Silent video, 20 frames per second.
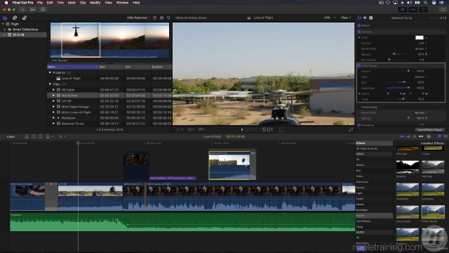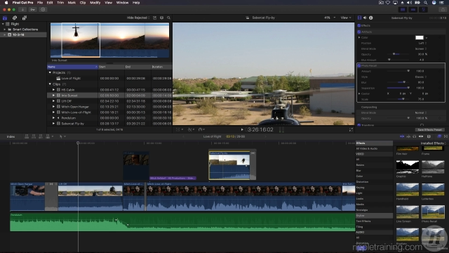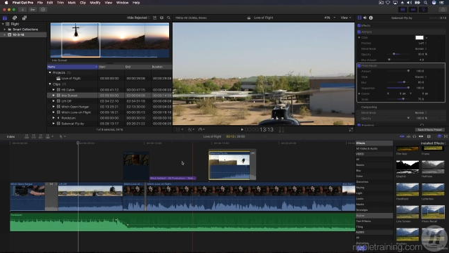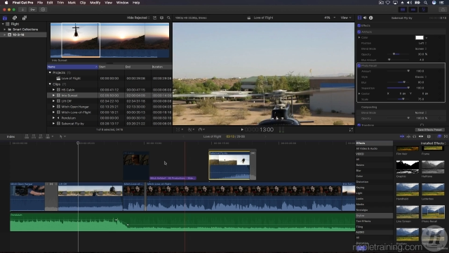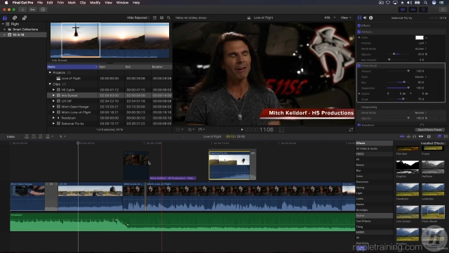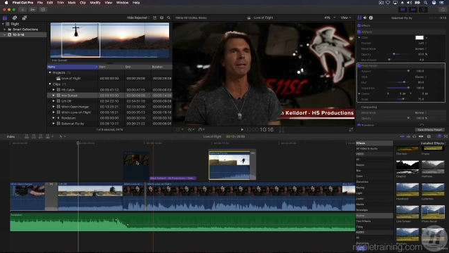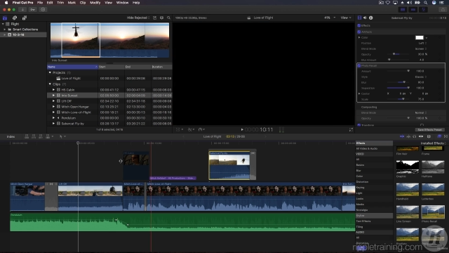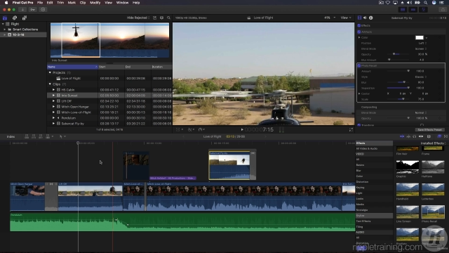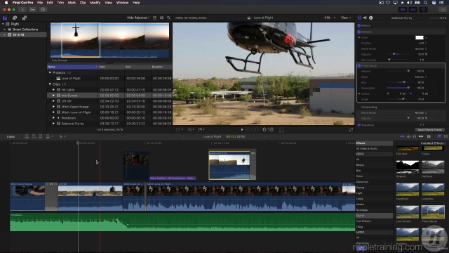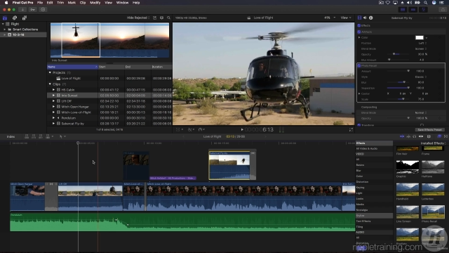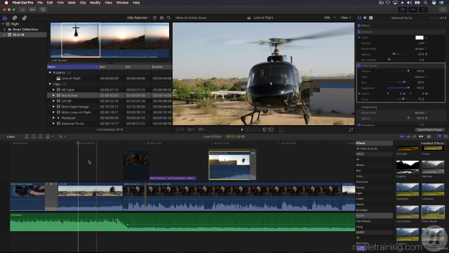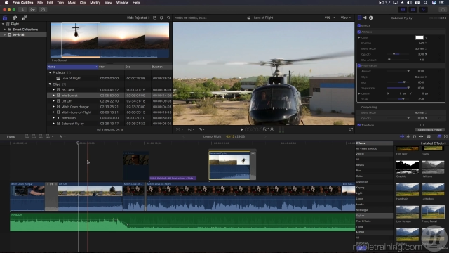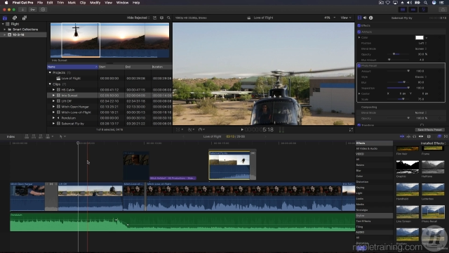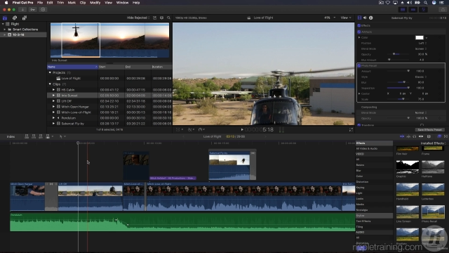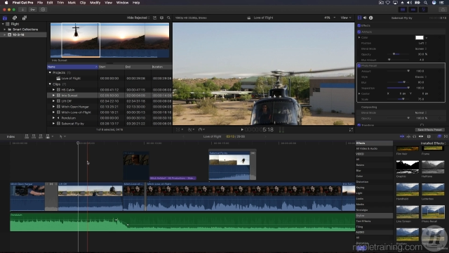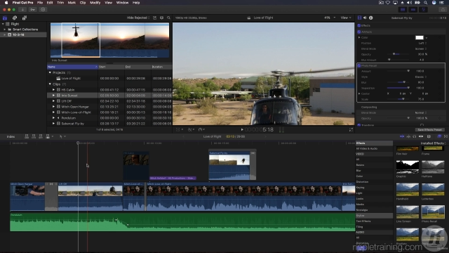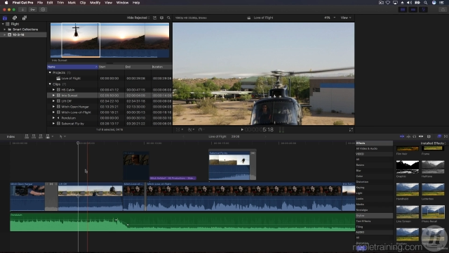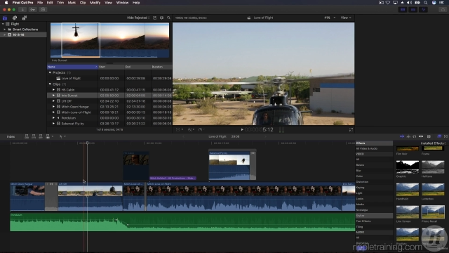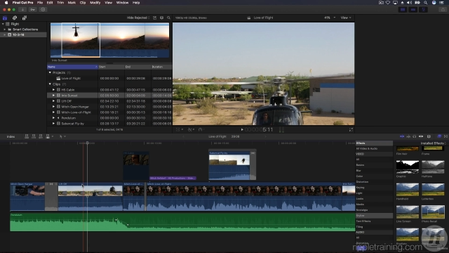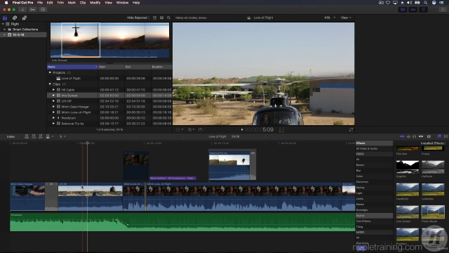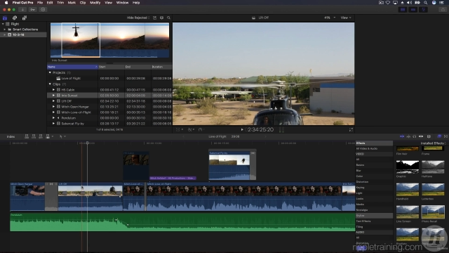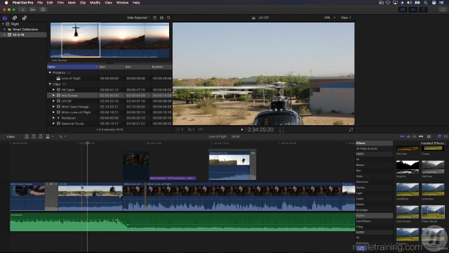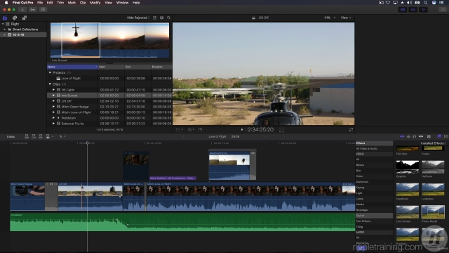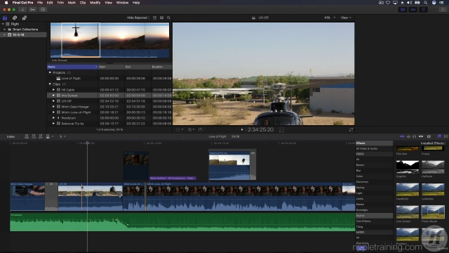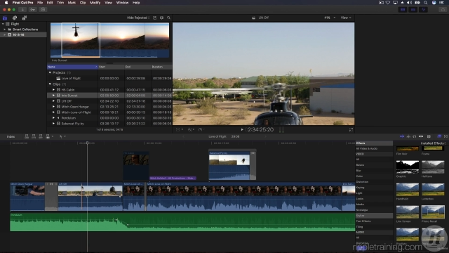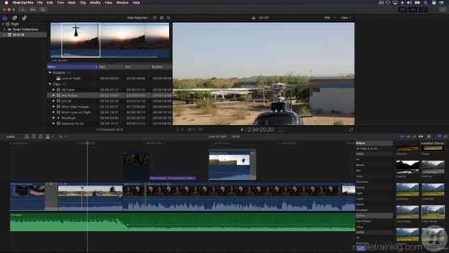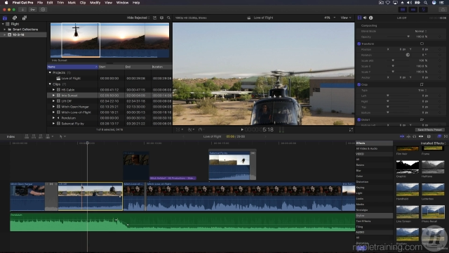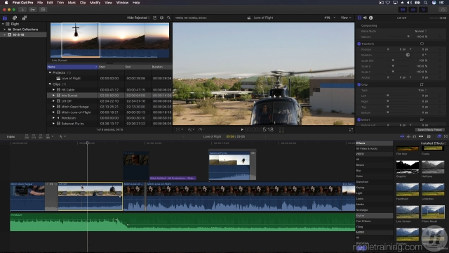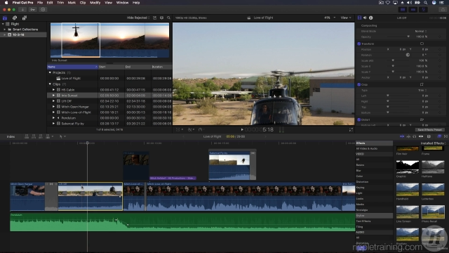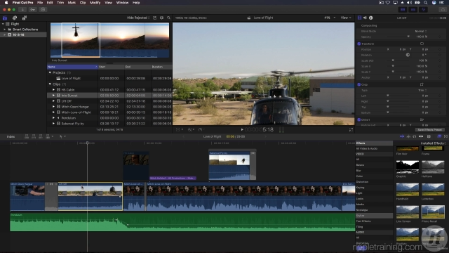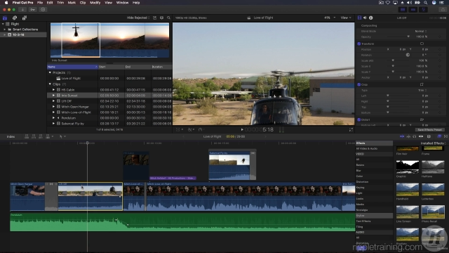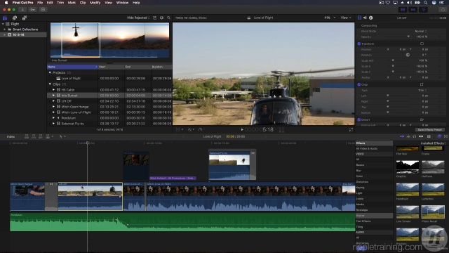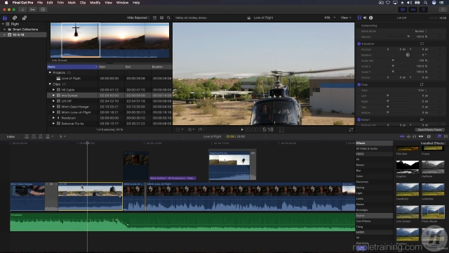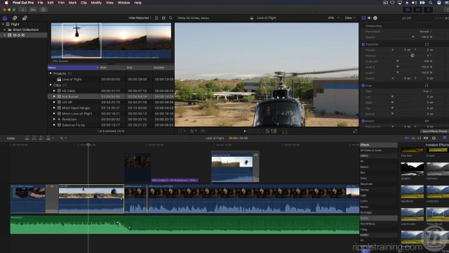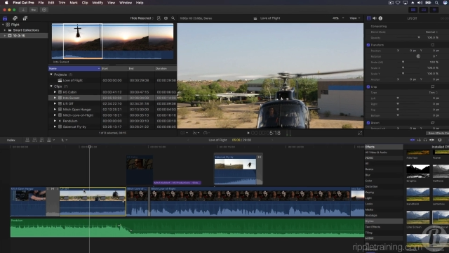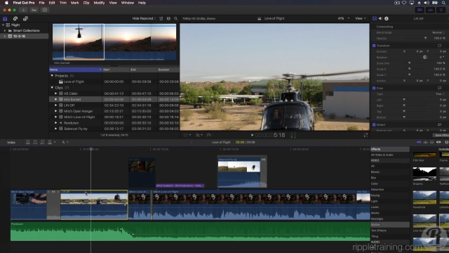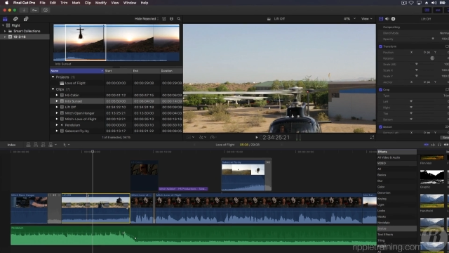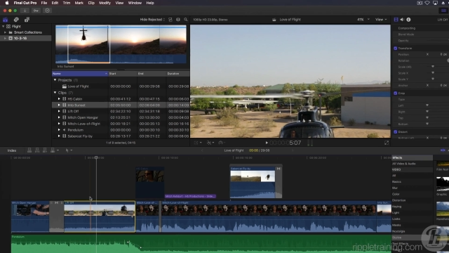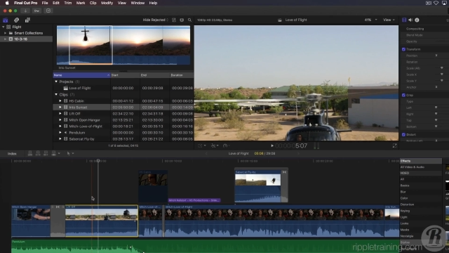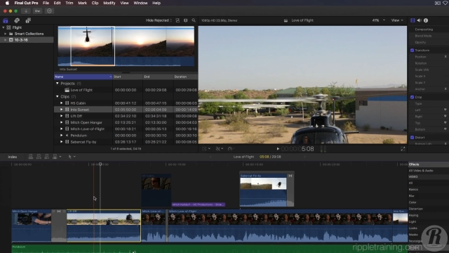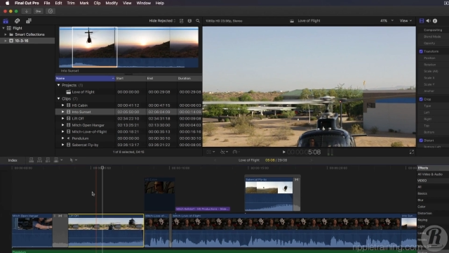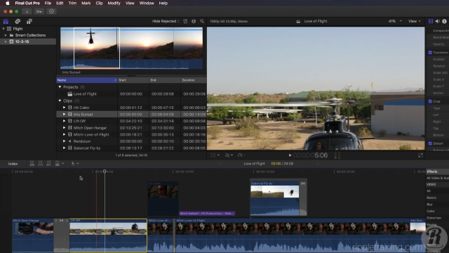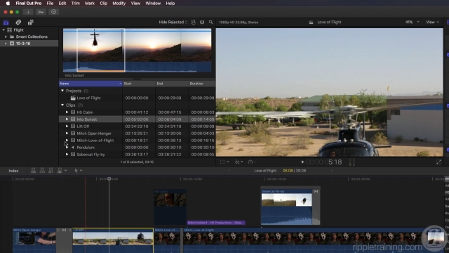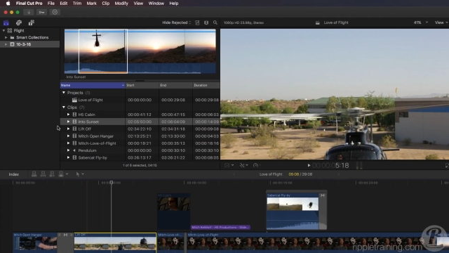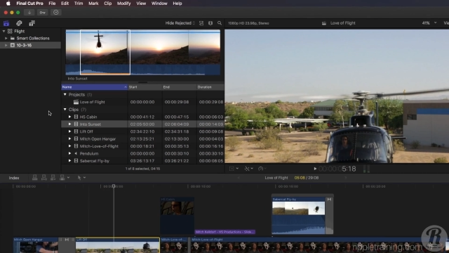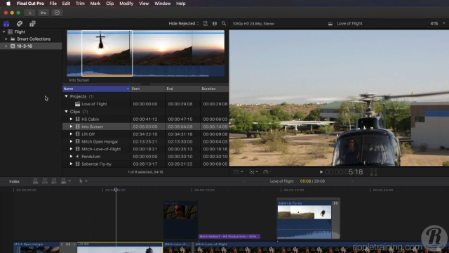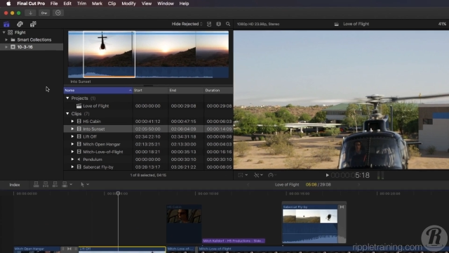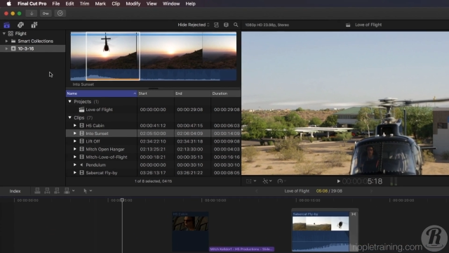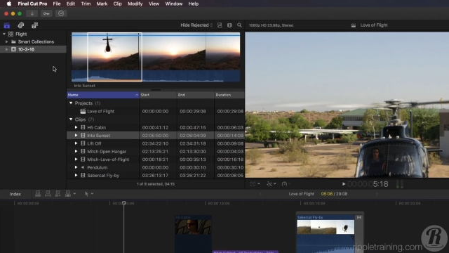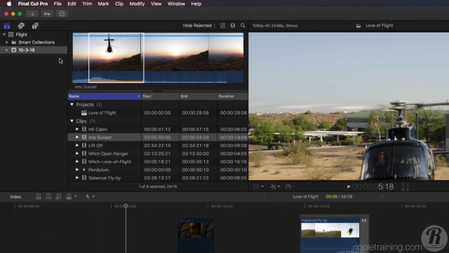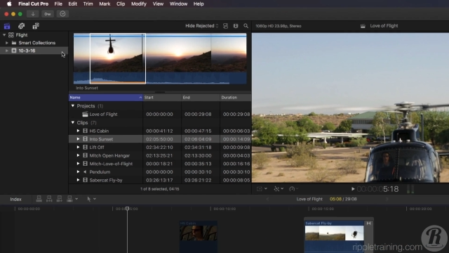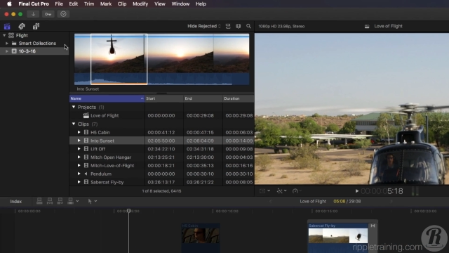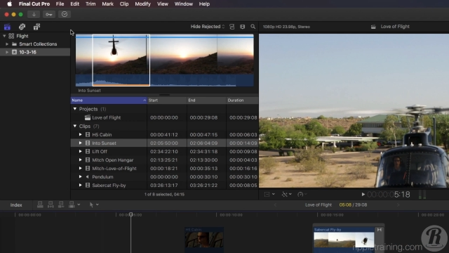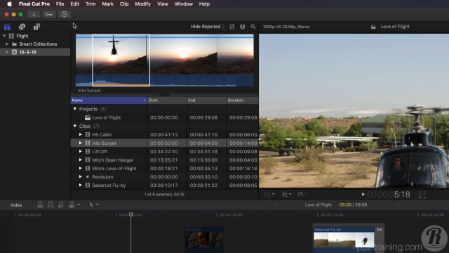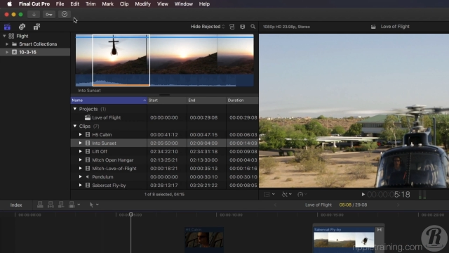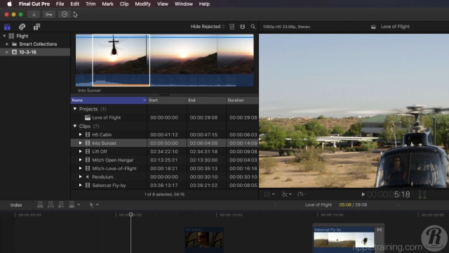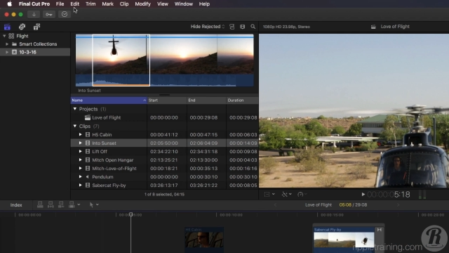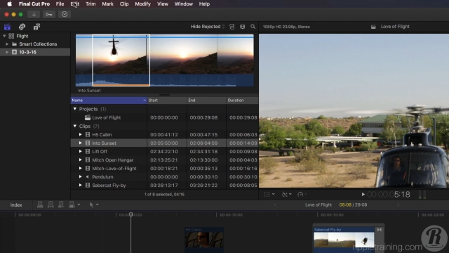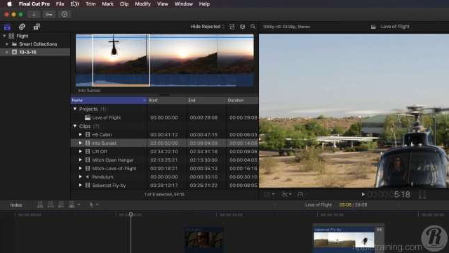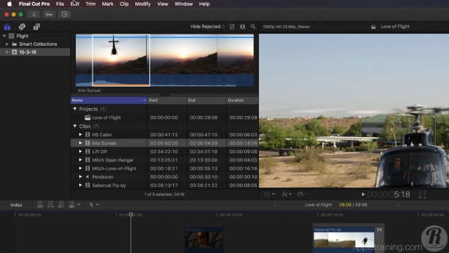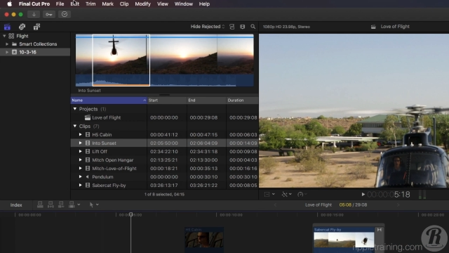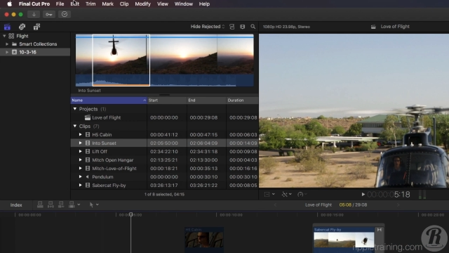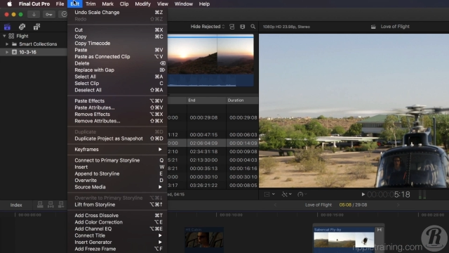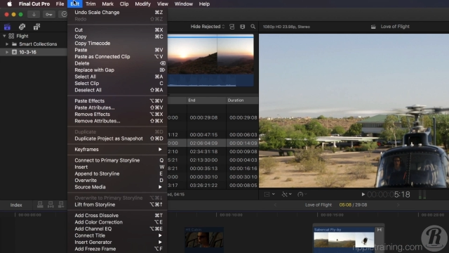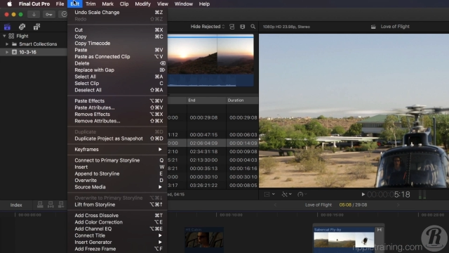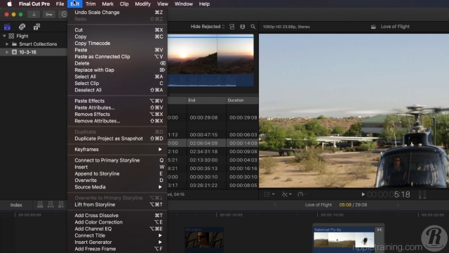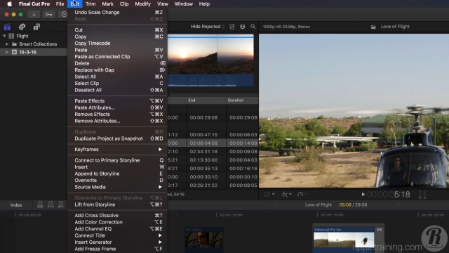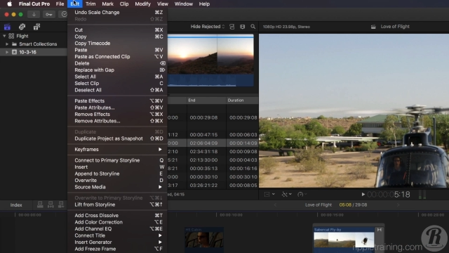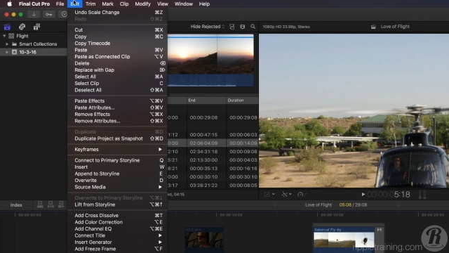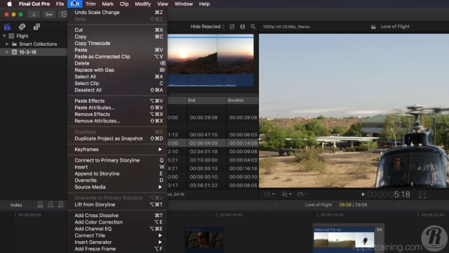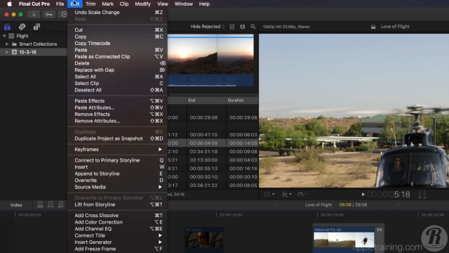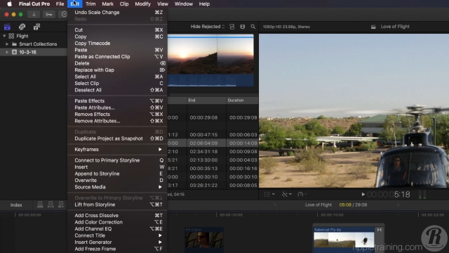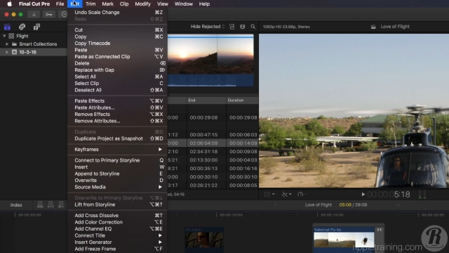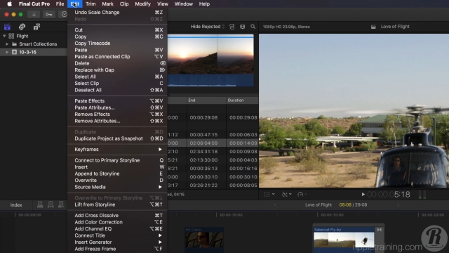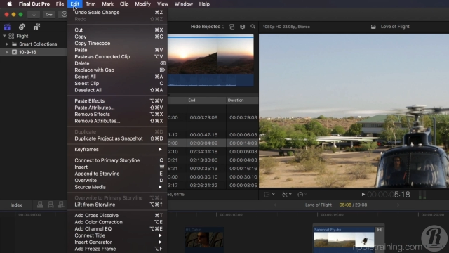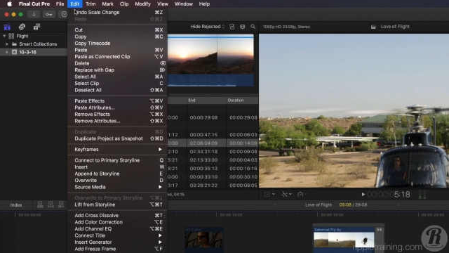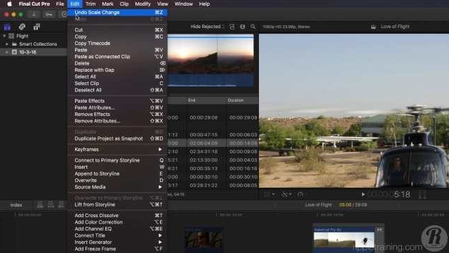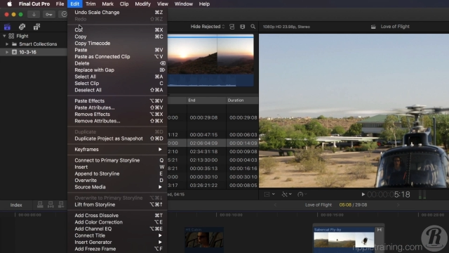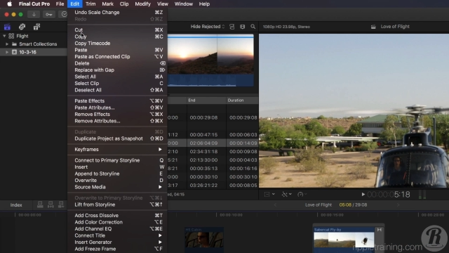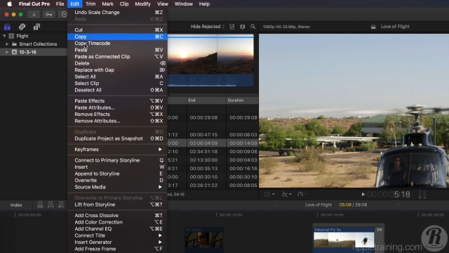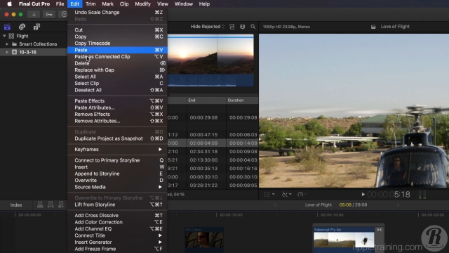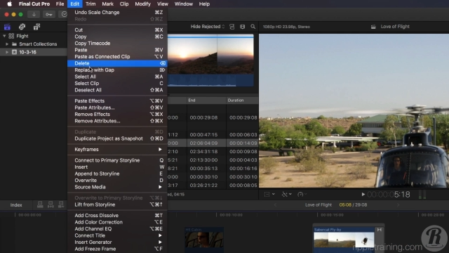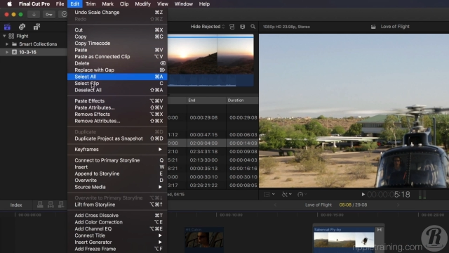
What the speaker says: [unreadable: no face in view]